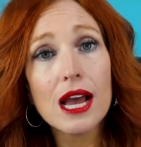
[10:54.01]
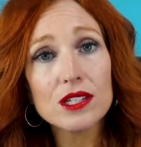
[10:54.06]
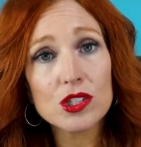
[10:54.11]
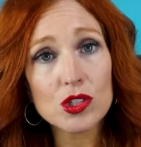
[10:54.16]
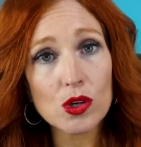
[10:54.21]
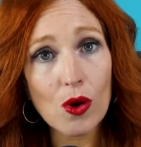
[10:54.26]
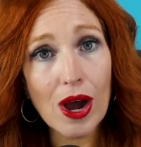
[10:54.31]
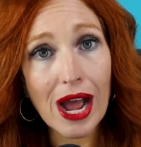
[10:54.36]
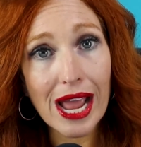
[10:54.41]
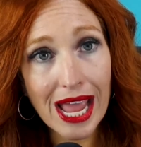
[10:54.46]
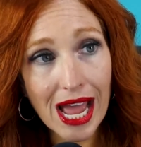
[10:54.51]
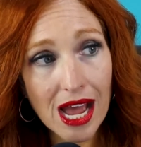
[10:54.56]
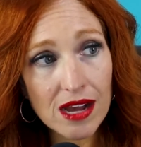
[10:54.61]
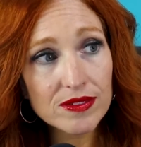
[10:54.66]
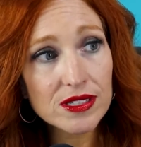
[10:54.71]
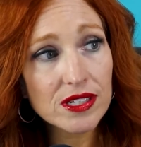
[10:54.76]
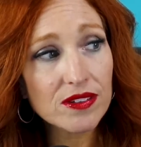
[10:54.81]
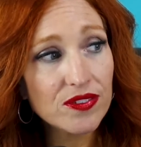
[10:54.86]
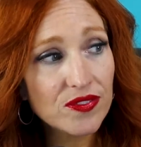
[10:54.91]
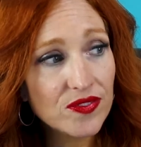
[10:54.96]
So I
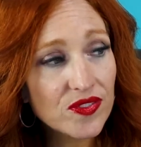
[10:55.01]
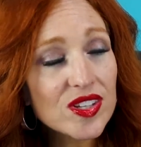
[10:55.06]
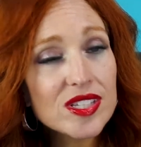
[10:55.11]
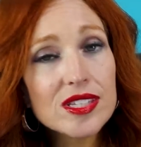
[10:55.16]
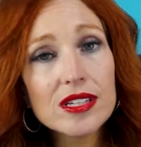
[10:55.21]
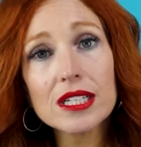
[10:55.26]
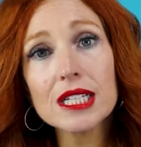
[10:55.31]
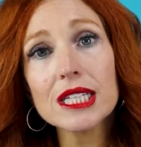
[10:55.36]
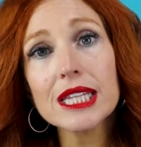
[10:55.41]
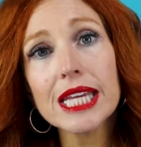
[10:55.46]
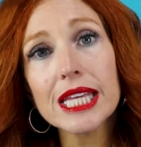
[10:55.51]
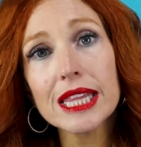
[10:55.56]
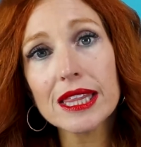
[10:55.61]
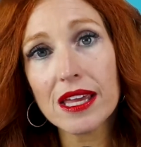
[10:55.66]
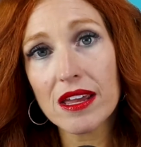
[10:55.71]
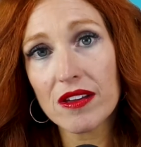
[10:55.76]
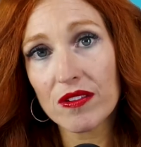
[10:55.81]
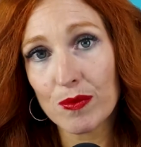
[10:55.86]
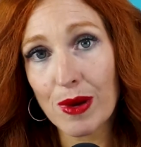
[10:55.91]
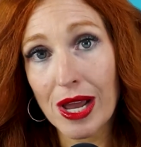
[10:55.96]
have to physically
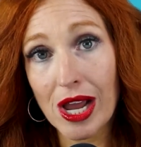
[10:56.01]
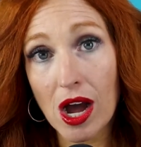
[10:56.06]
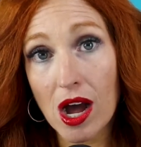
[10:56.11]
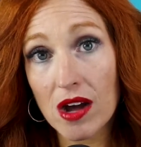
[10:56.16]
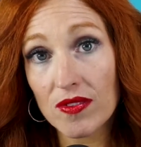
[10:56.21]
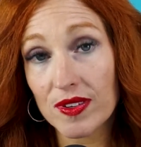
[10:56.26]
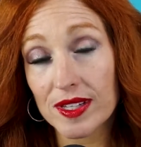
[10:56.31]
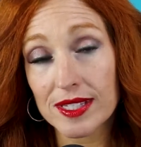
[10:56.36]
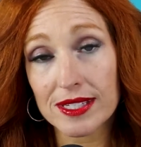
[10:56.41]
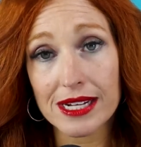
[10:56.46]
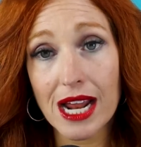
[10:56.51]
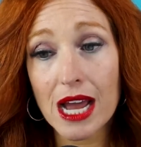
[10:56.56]
leave my office.